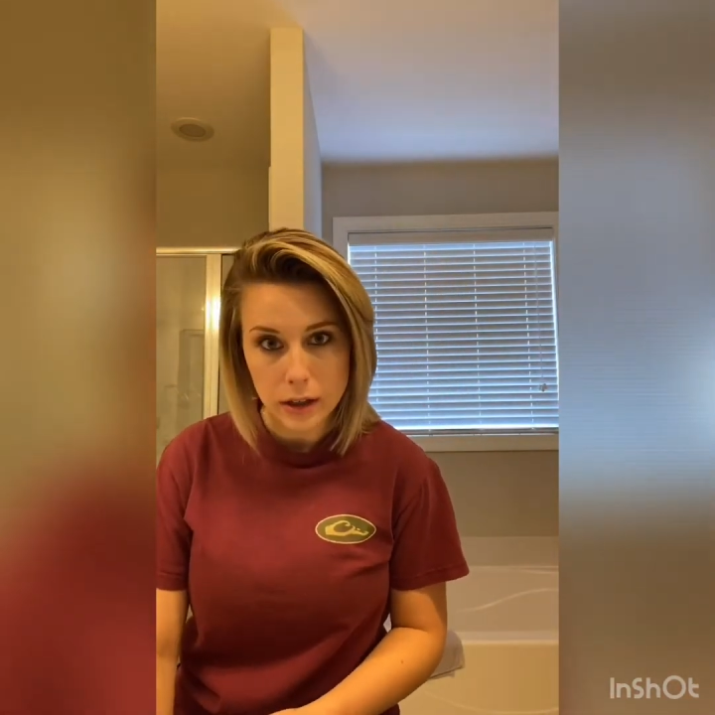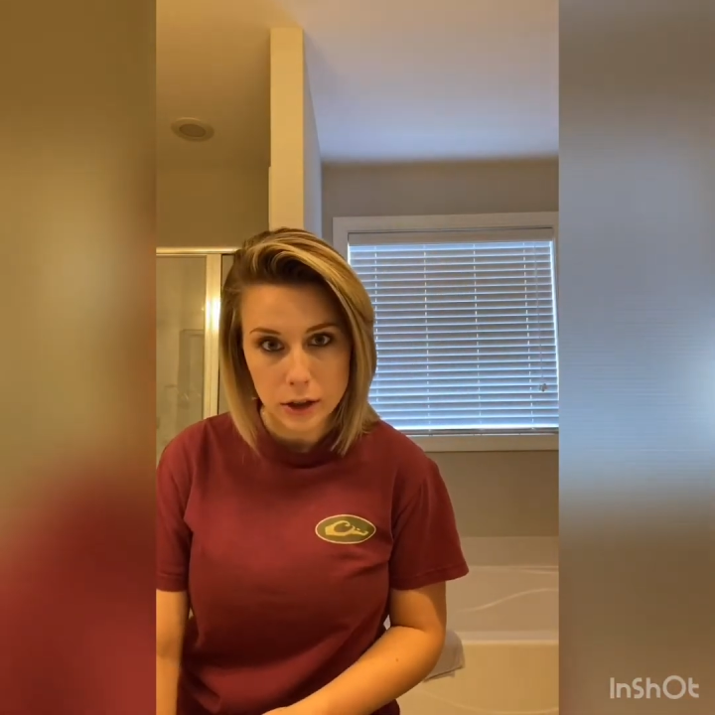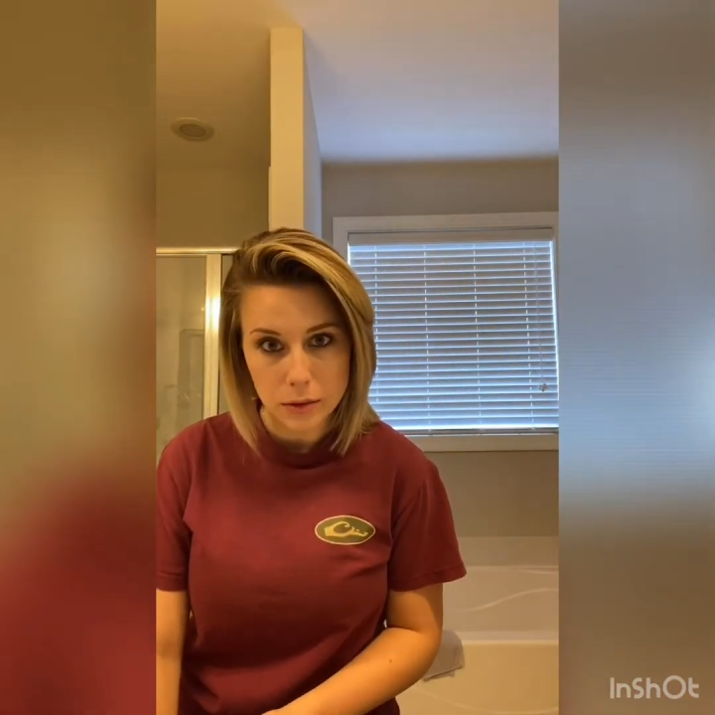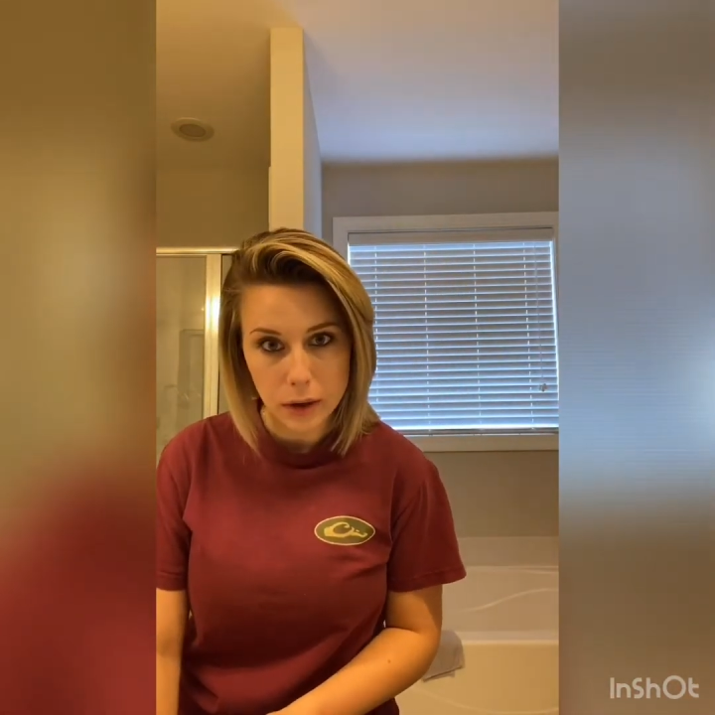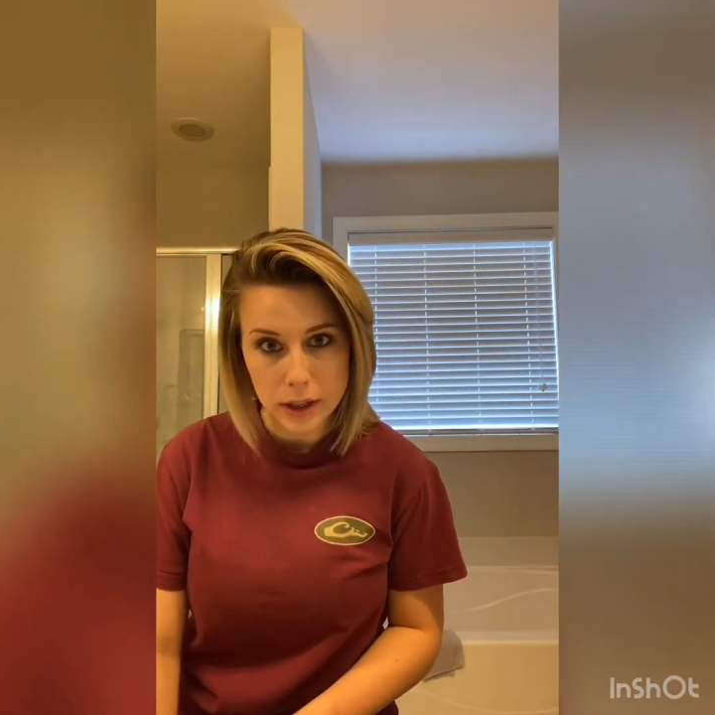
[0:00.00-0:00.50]
to
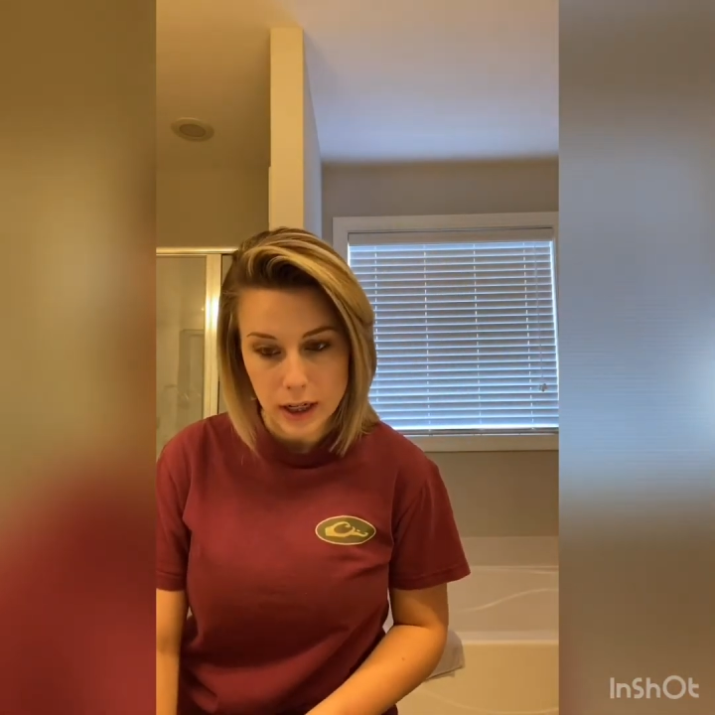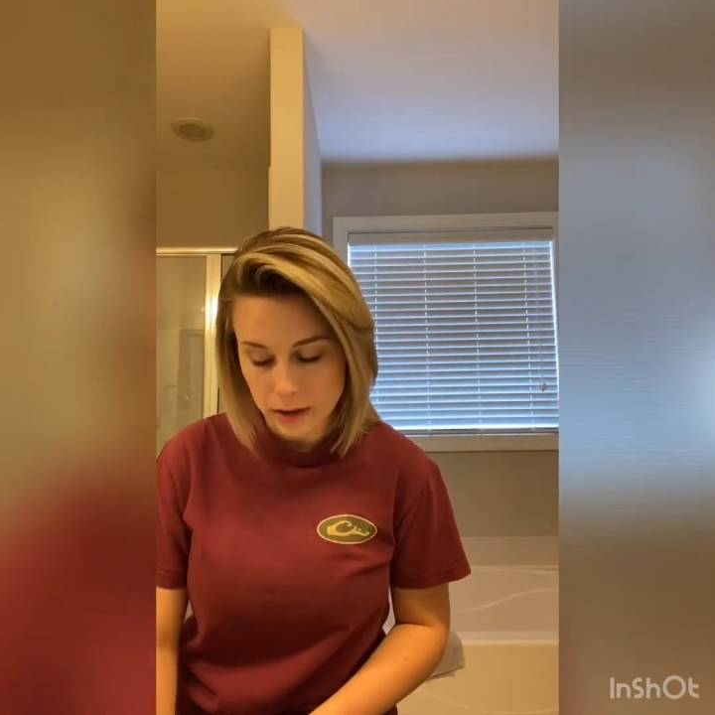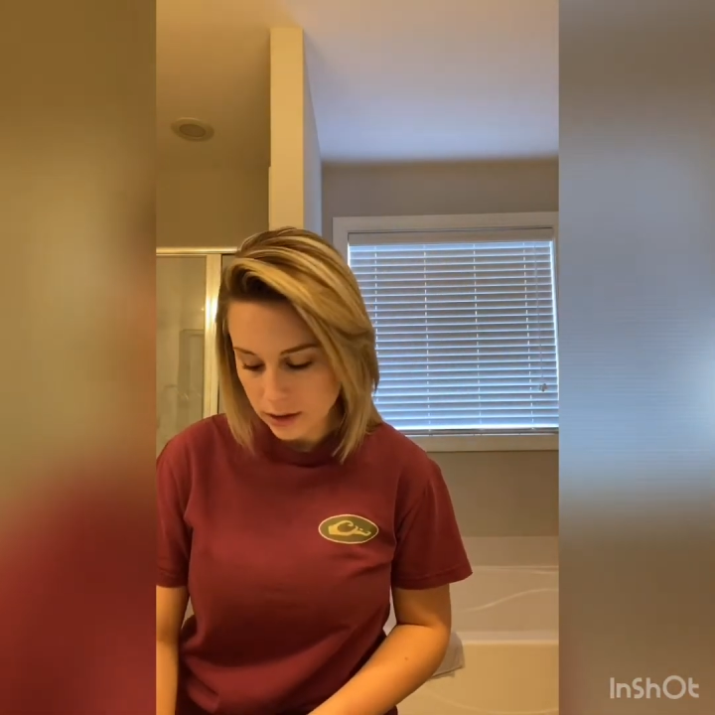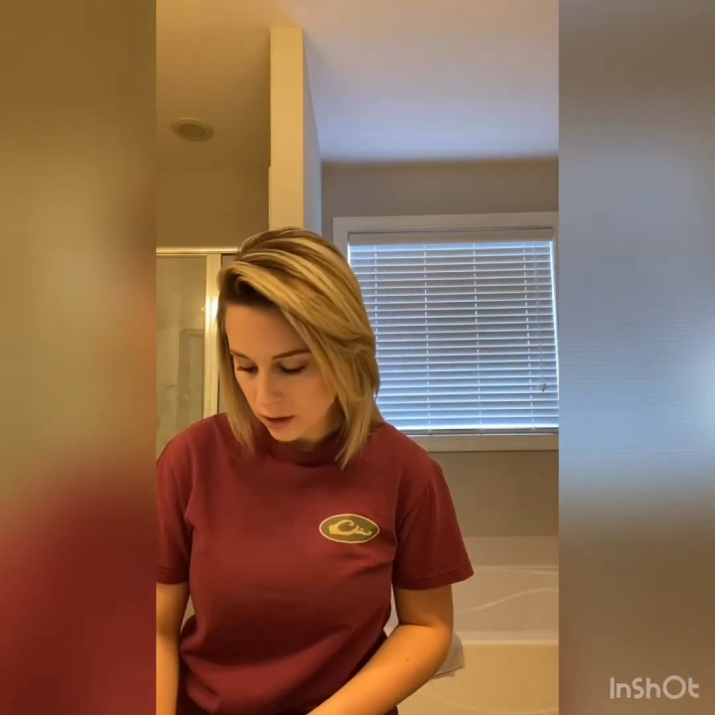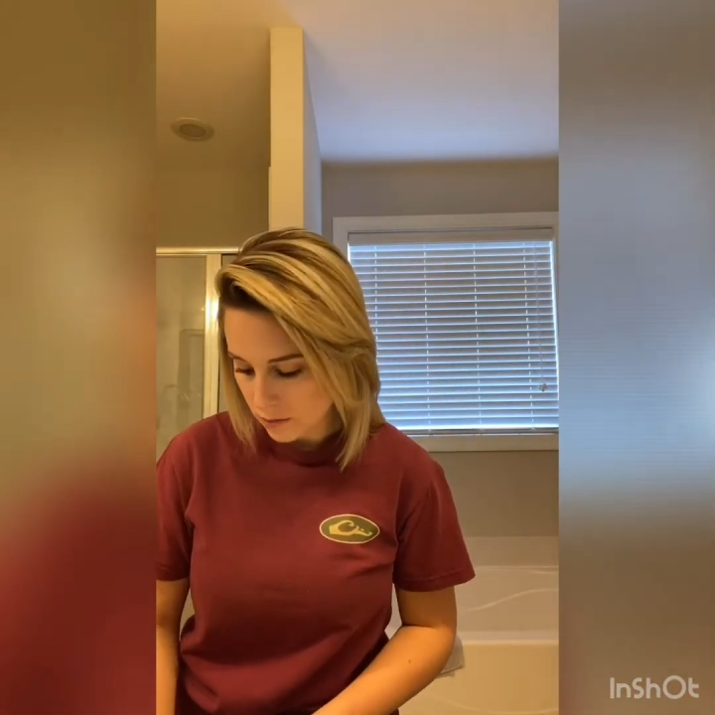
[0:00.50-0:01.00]
just wear it down
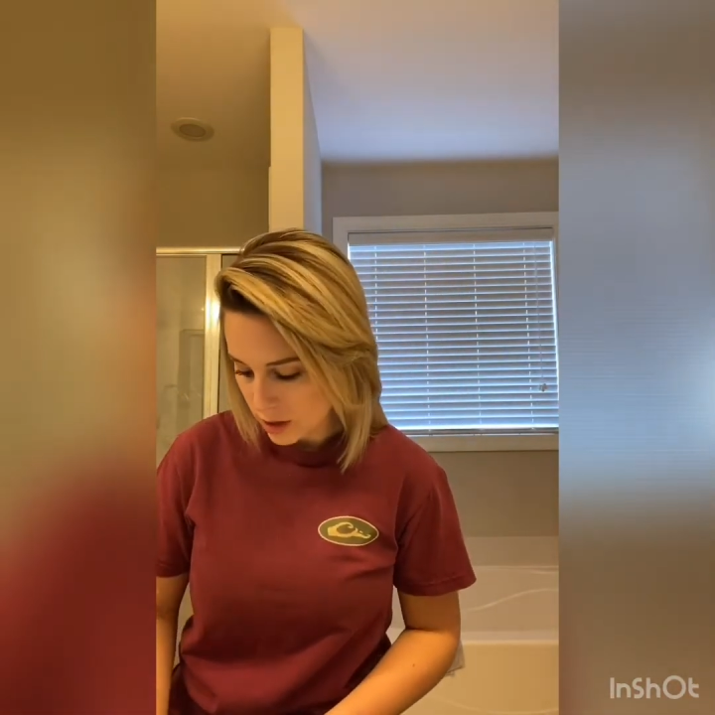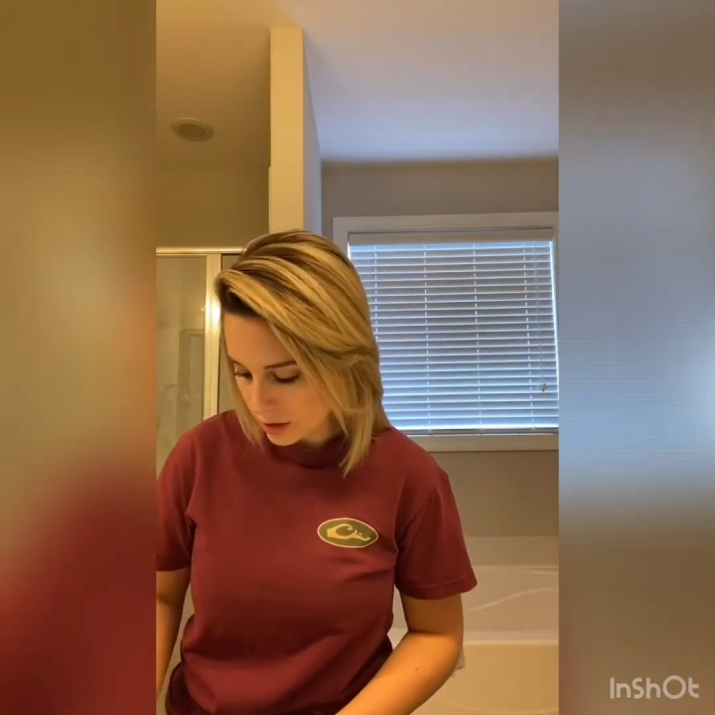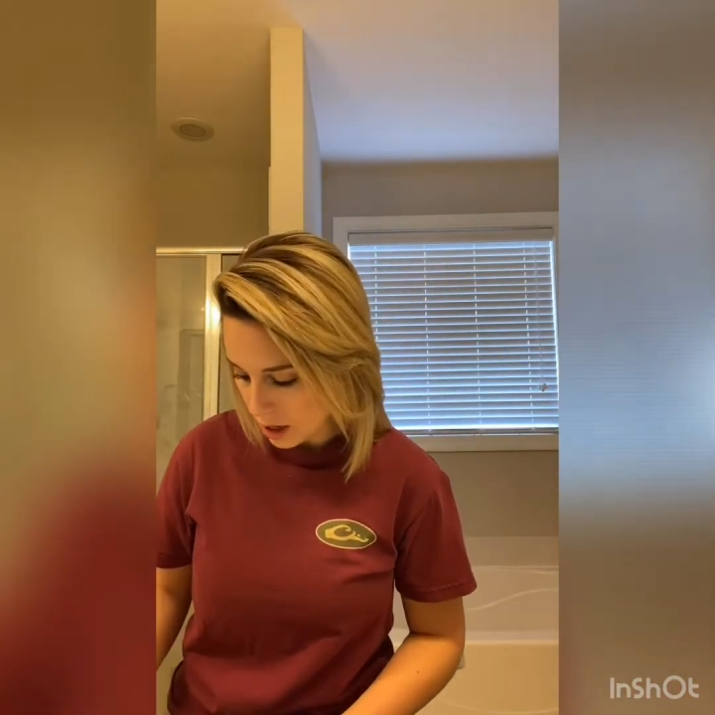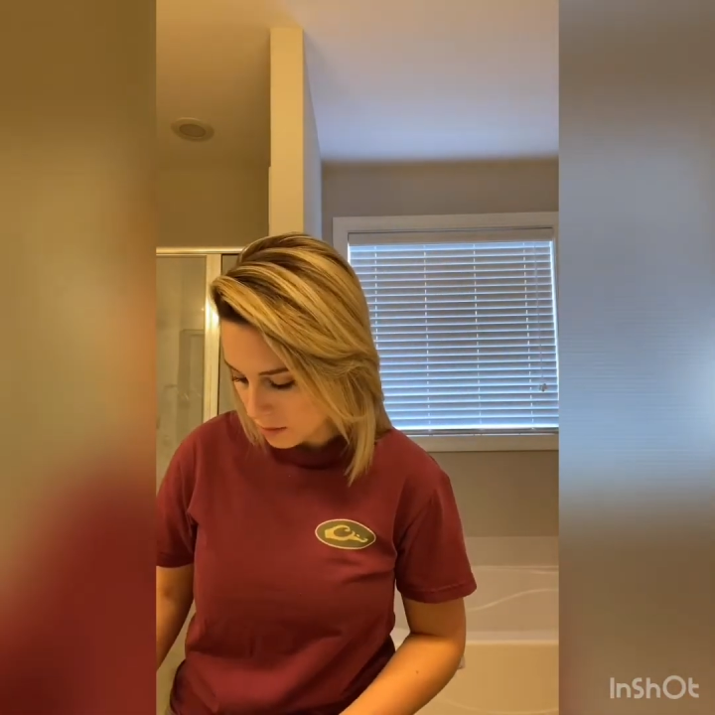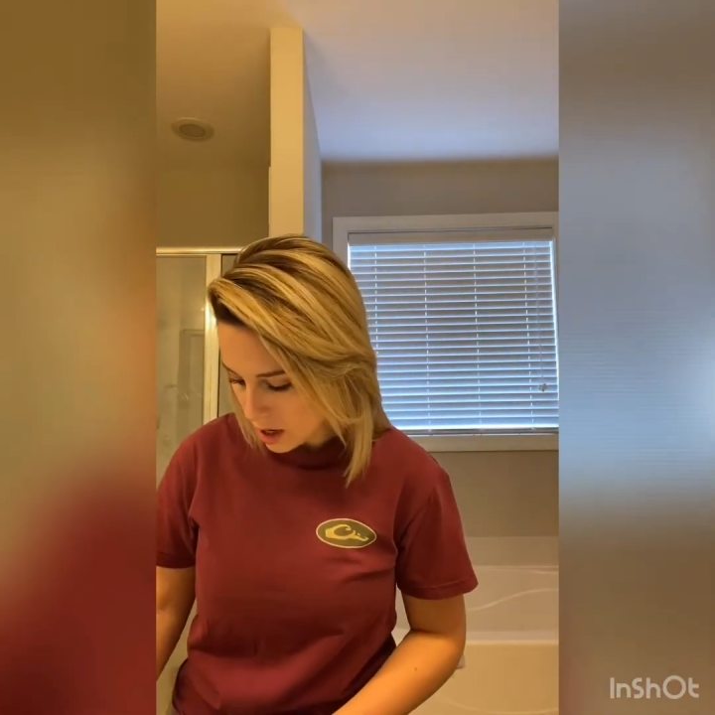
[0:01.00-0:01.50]
instead of wearing it
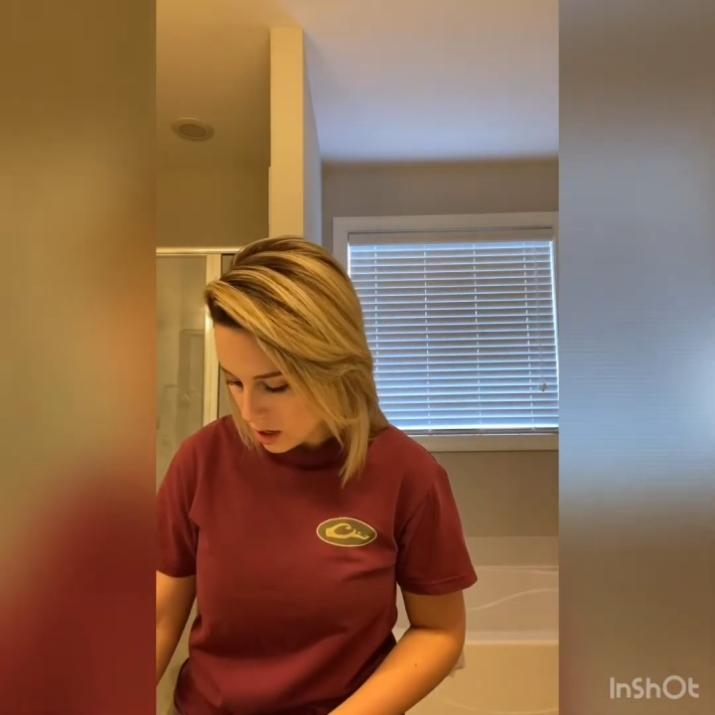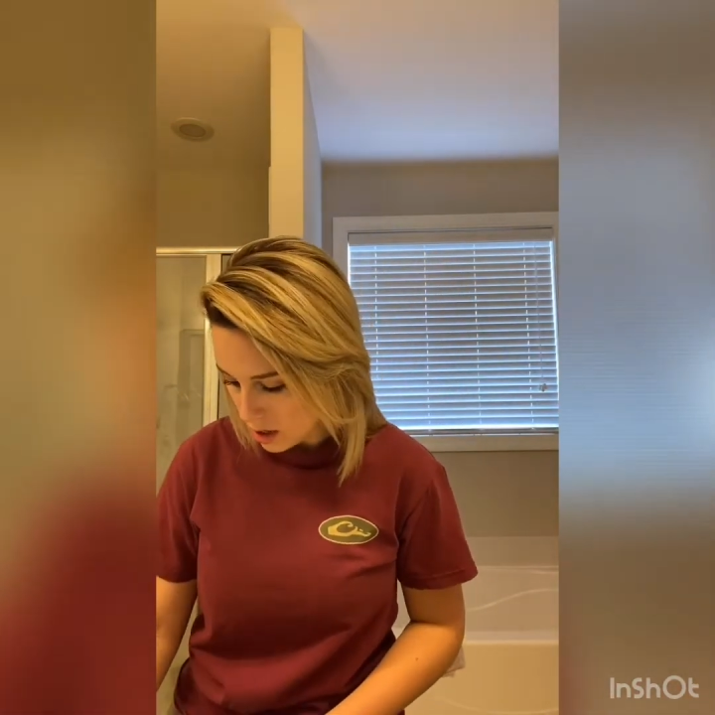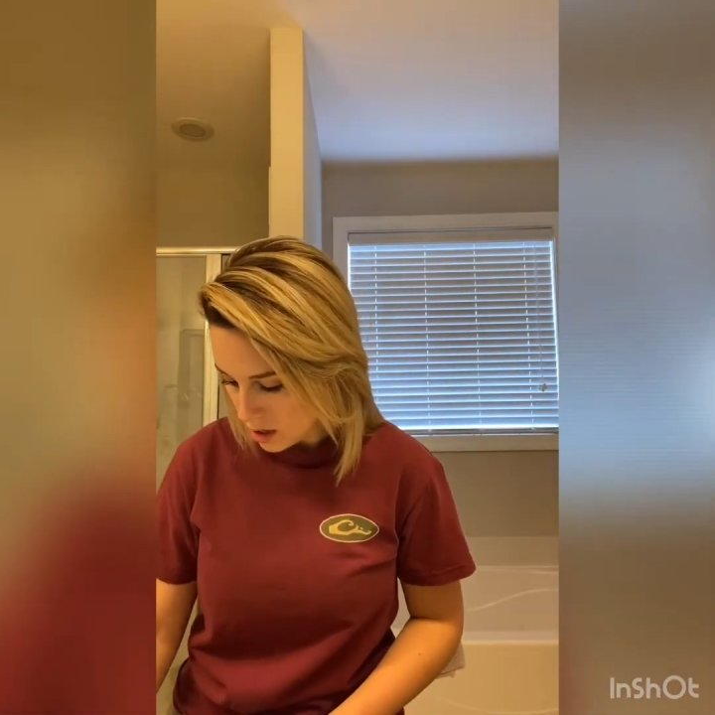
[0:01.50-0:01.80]
down that.